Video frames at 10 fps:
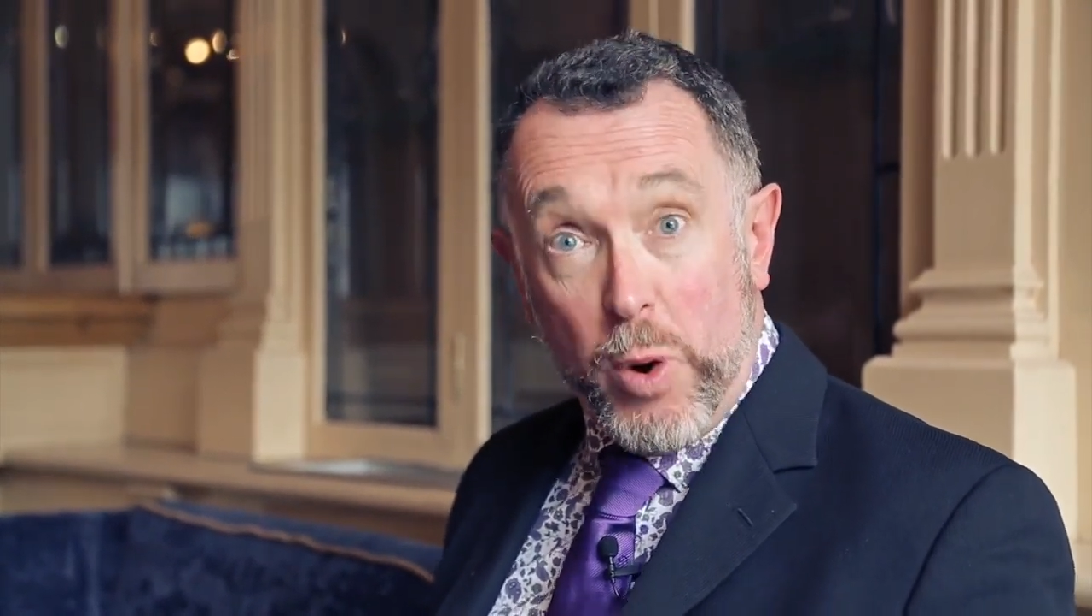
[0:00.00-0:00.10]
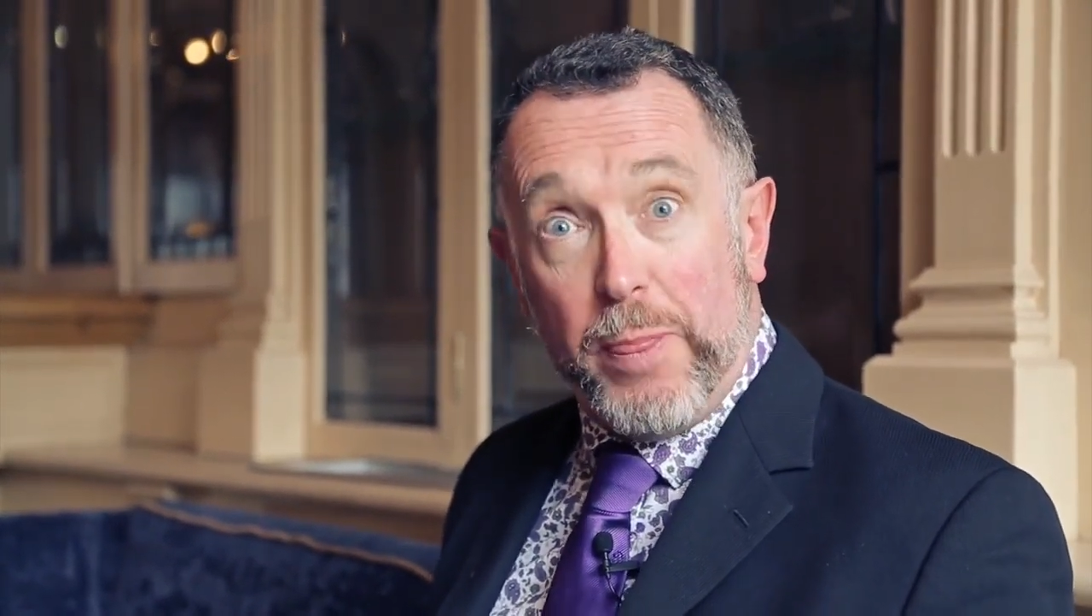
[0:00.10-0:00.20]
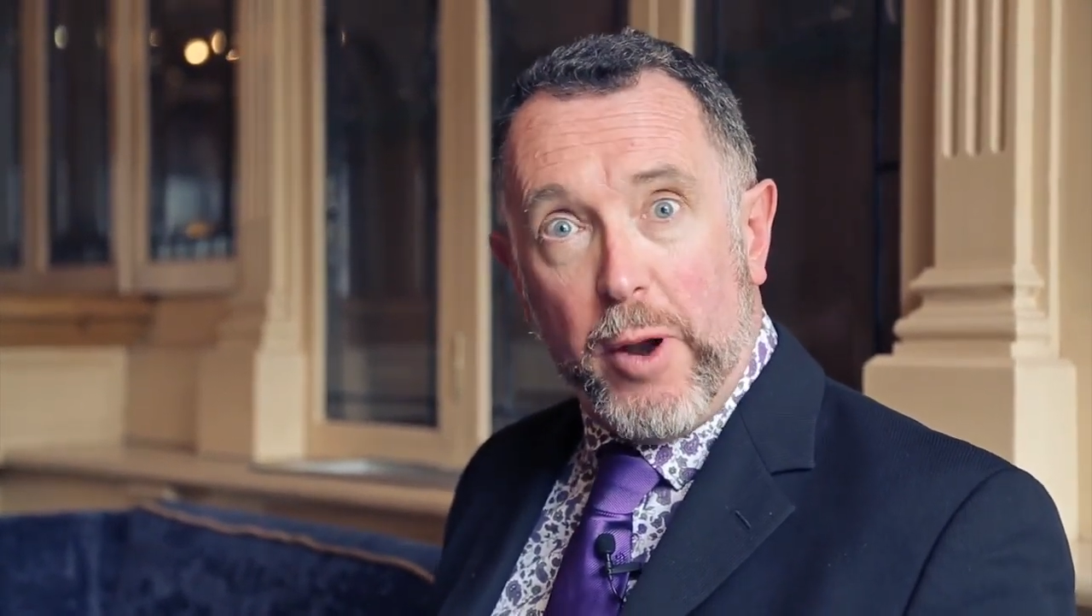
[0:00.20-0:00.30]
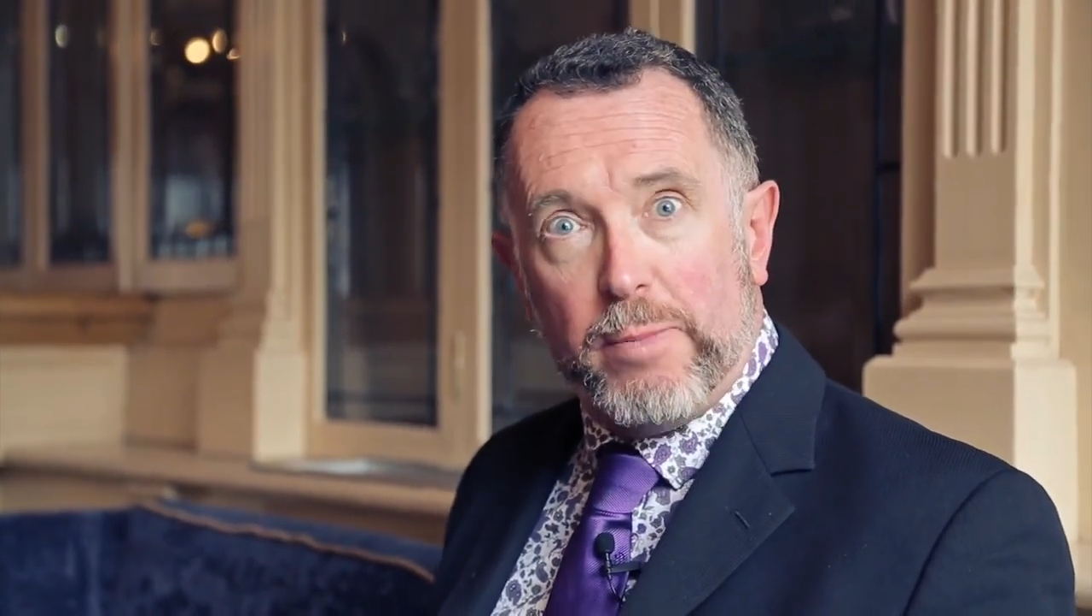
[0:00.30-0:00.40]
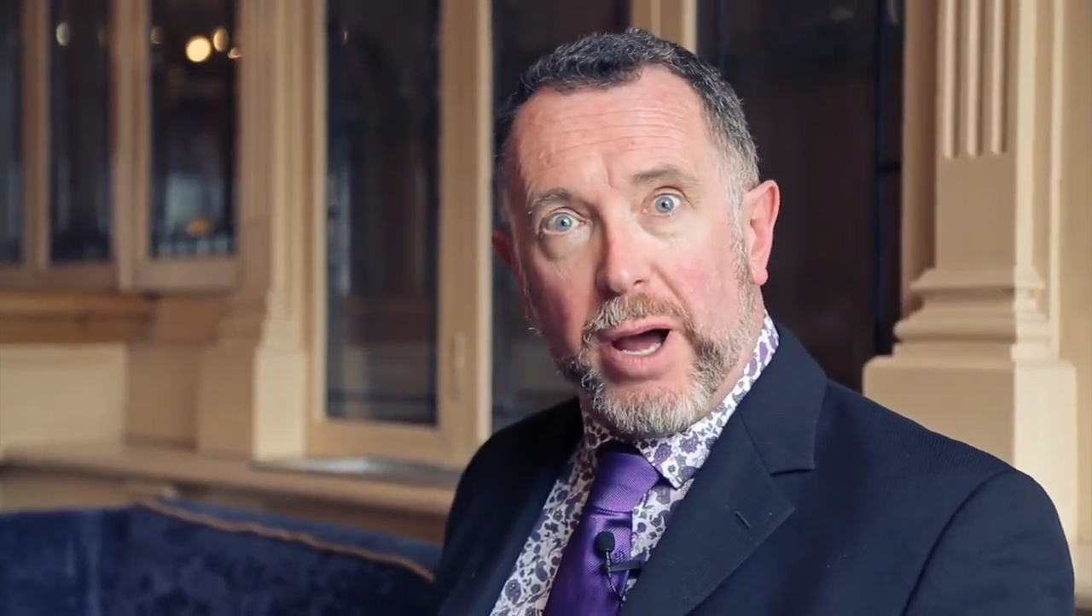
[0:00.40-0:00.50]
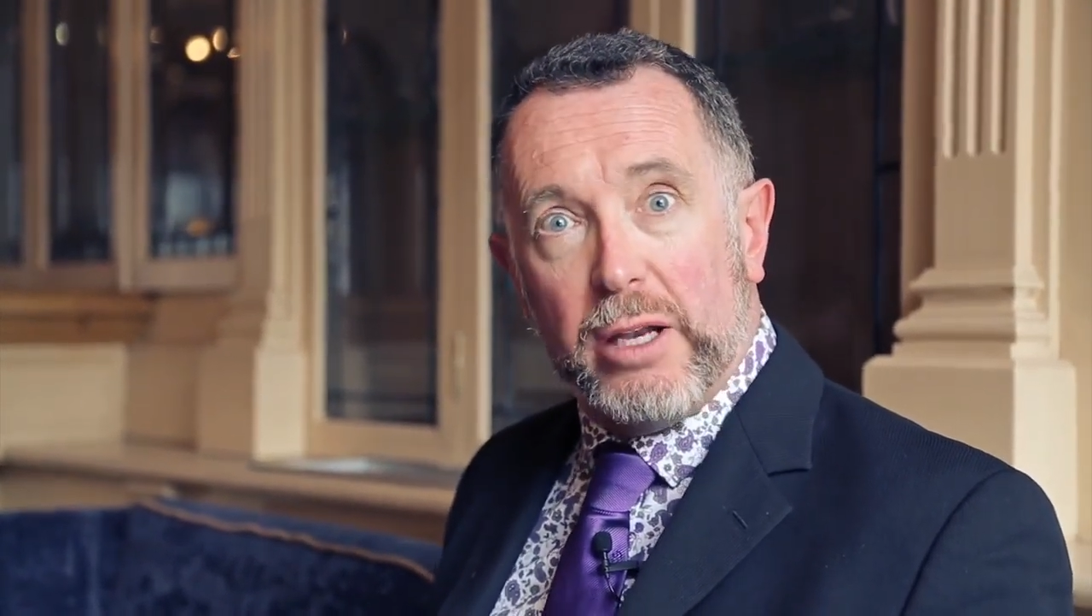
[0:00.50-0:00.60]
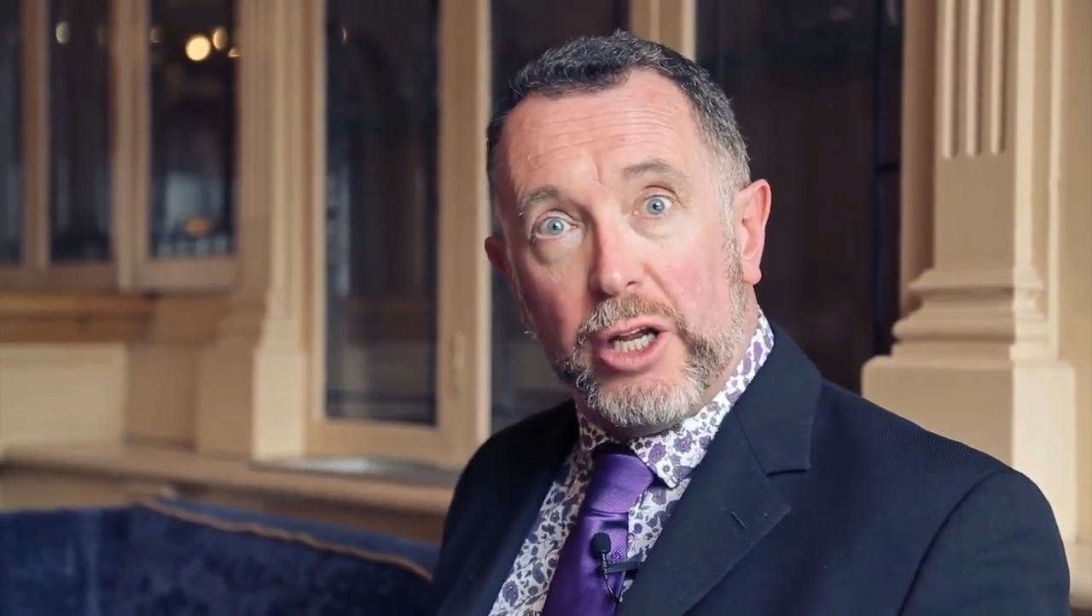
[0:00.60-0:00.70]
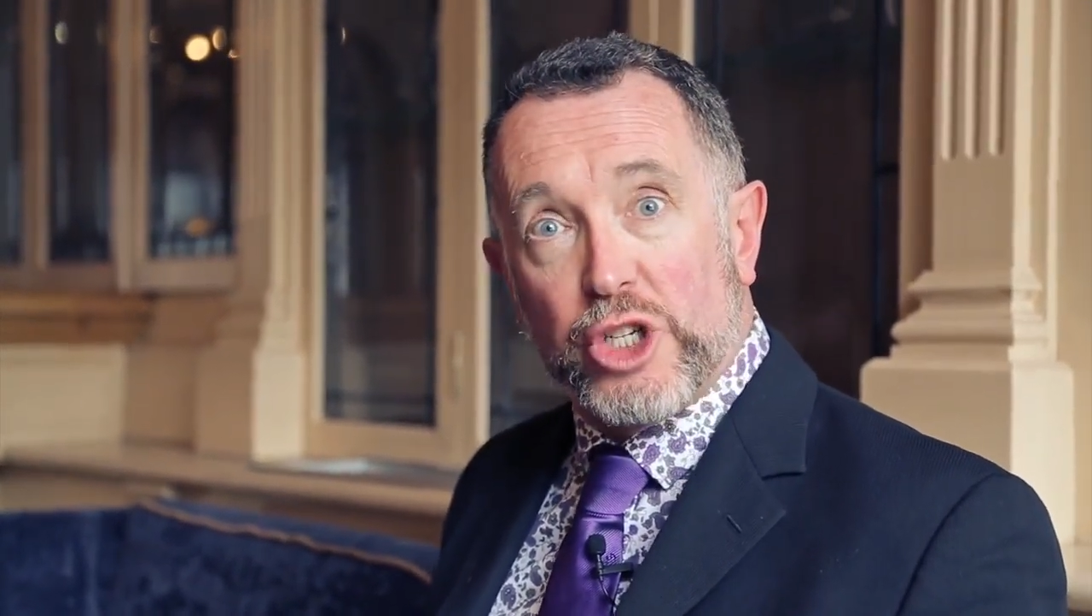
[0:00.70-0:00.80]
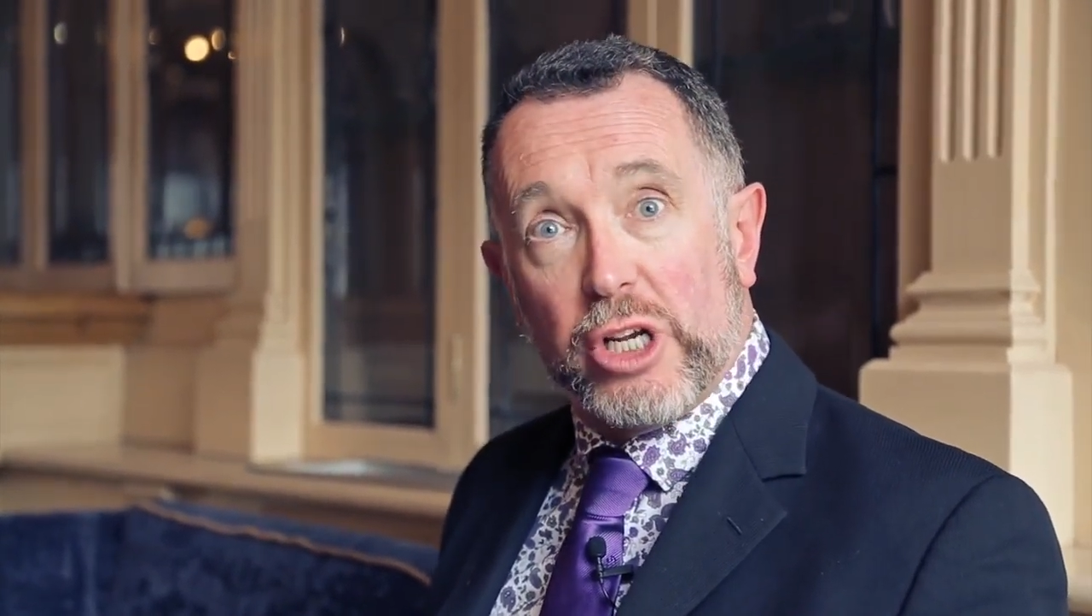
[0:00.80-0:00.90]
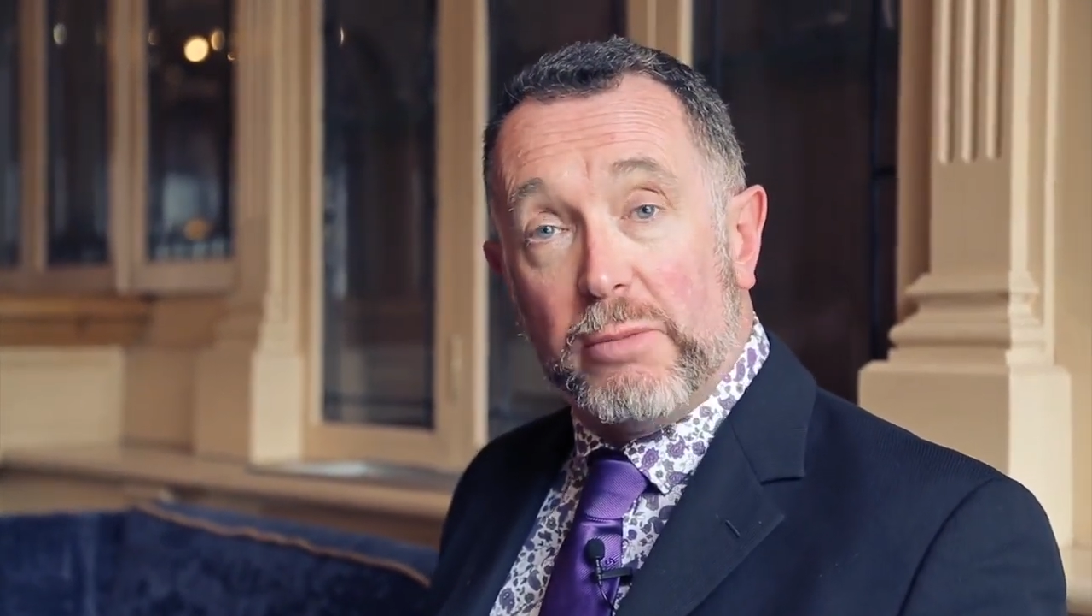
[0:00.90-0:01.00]
with their
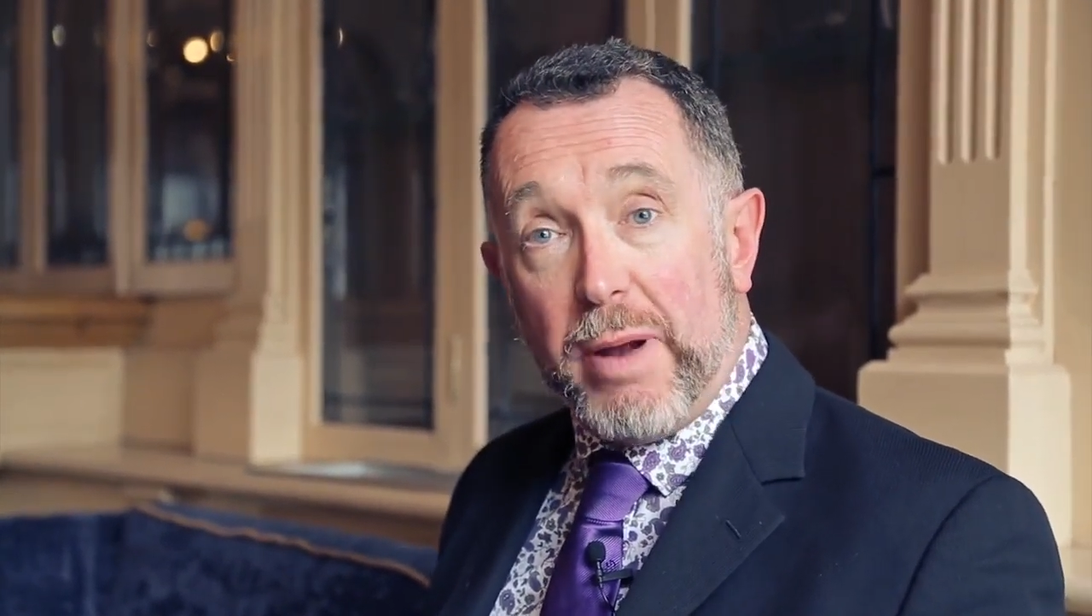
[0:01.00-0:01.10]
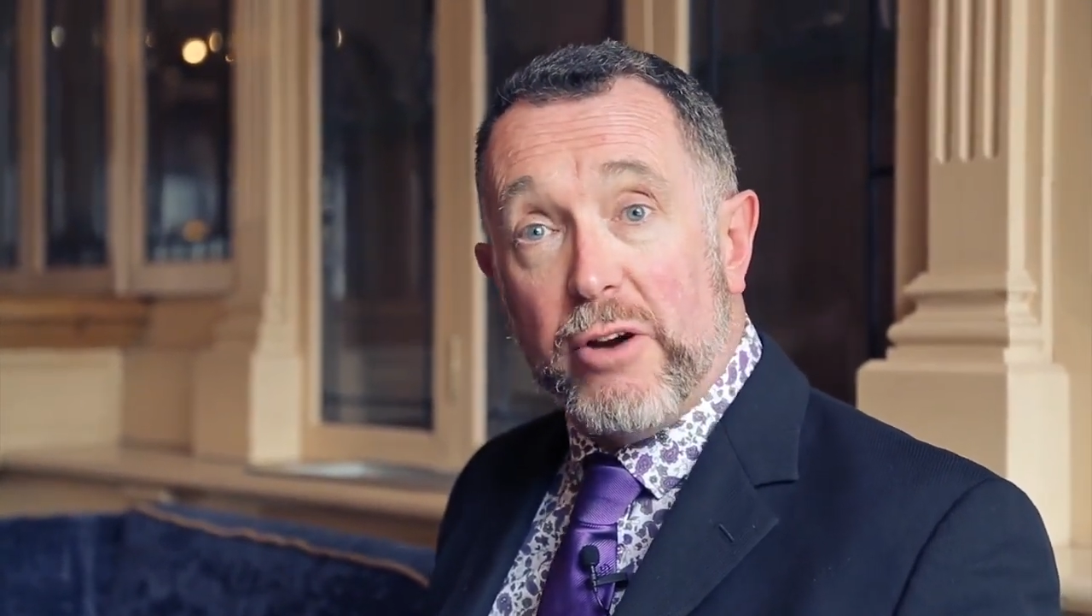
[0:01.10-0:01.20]
biological